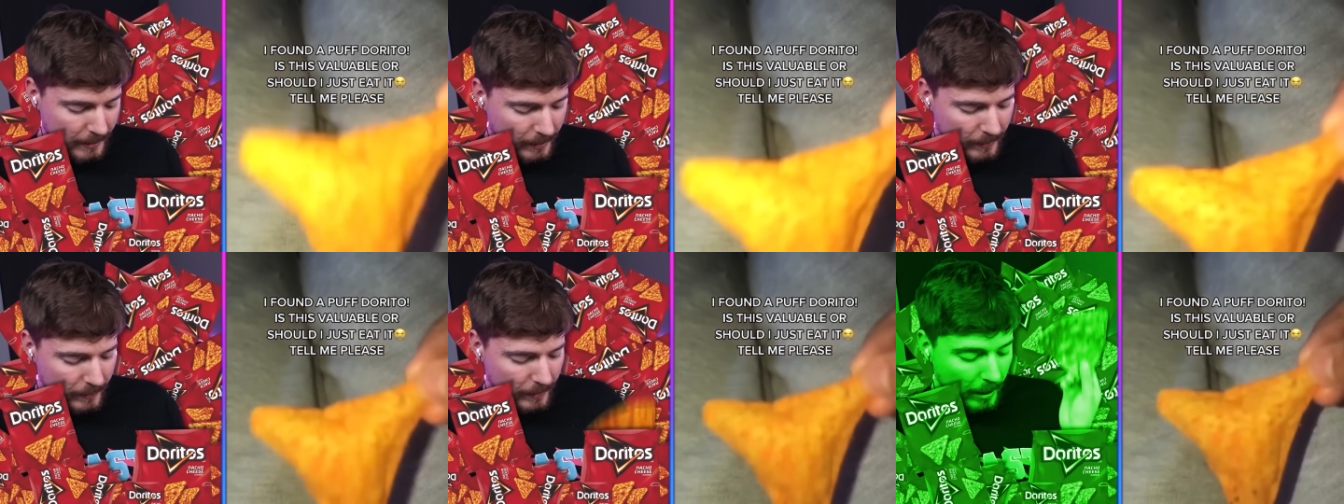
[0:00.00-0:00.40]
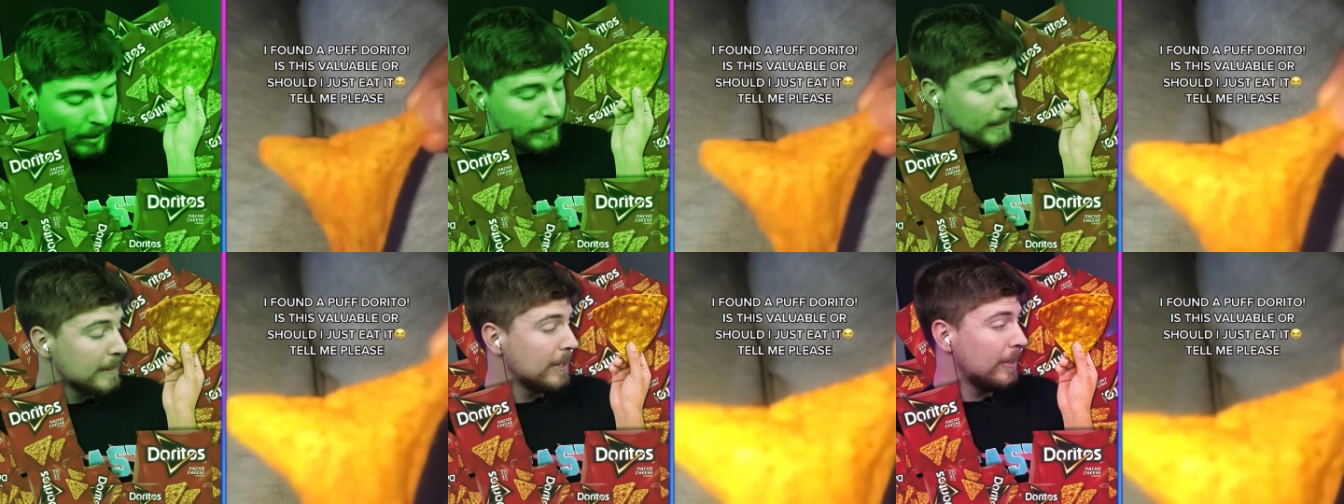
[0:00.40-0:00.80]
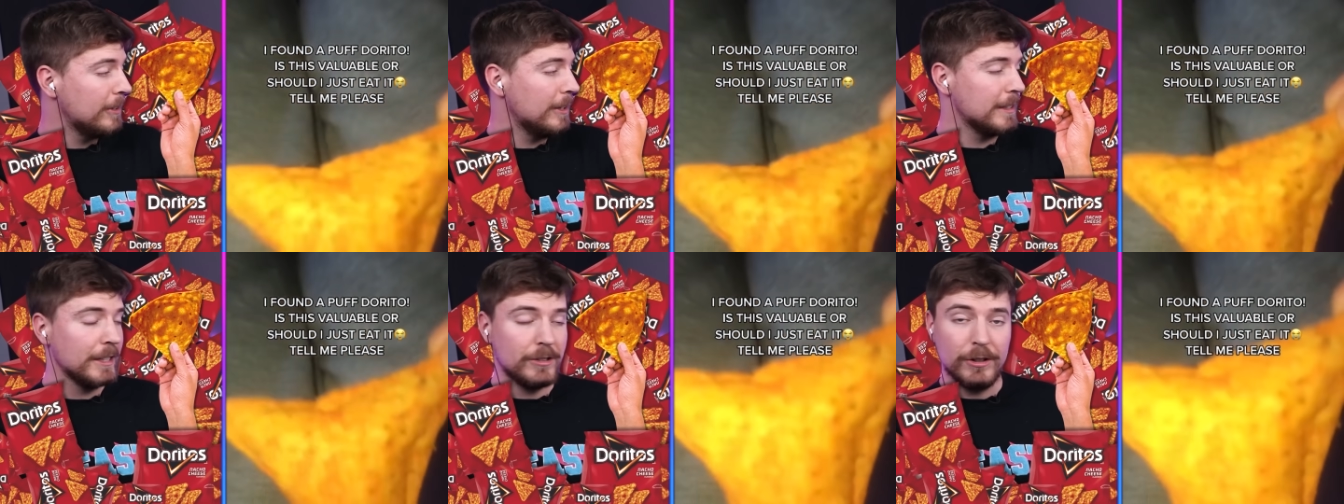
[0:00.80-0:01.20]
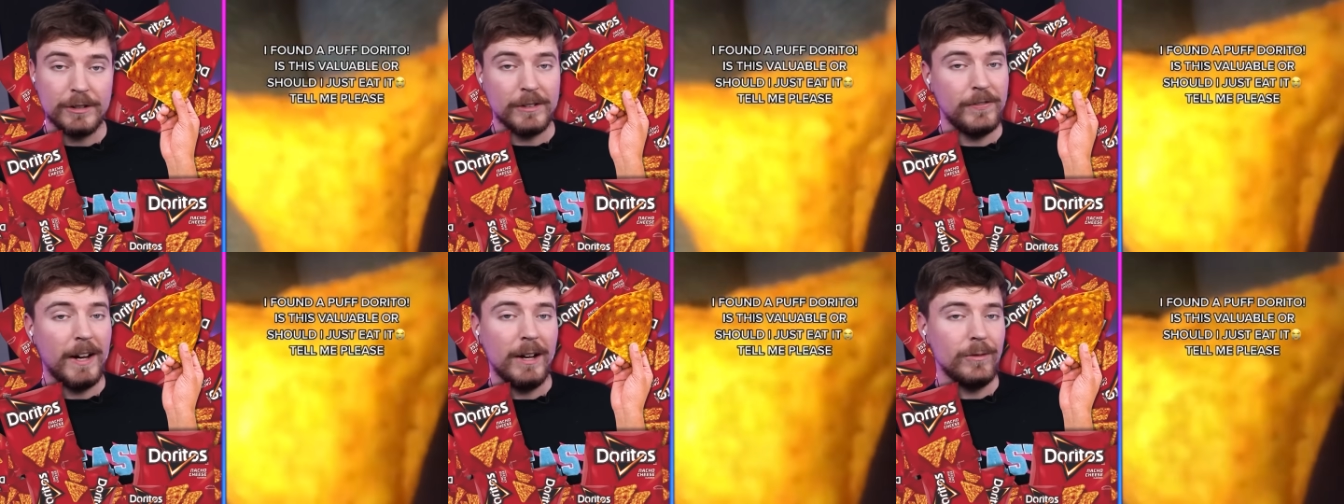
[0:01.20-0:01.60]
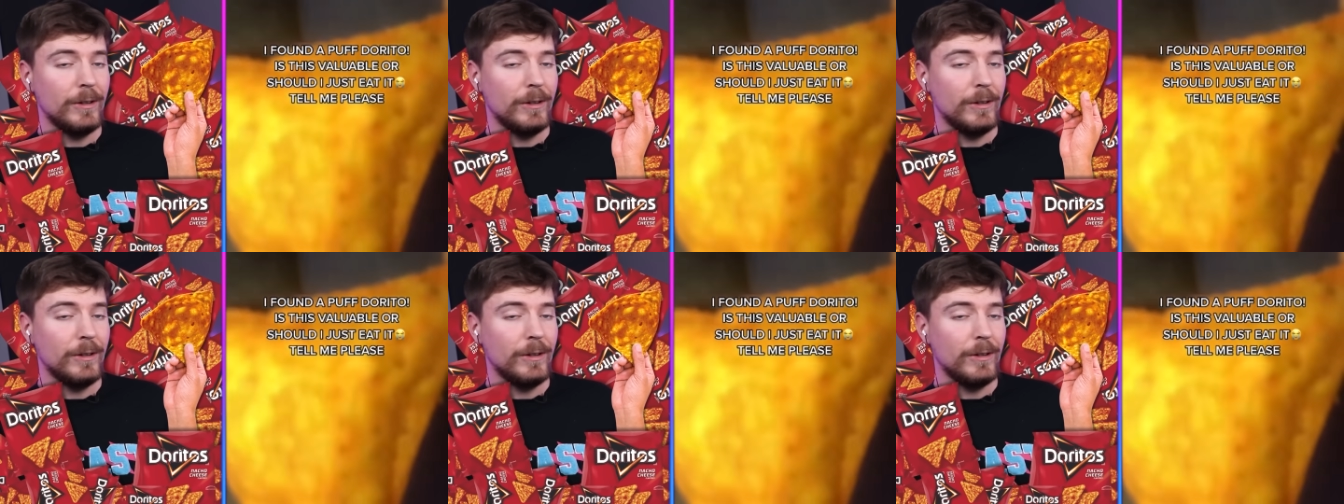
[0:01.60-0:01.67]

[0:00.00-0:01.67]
and go, oh, that's how long it took to find